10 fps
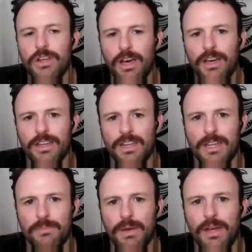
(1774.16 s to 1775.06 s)
not gonna
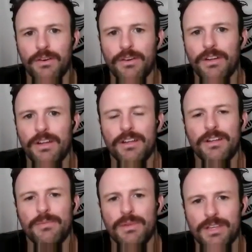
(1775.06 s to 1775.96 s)
get better
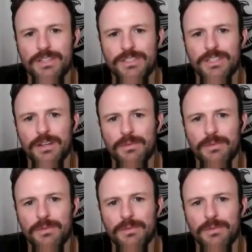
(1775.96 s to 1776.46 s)
because you did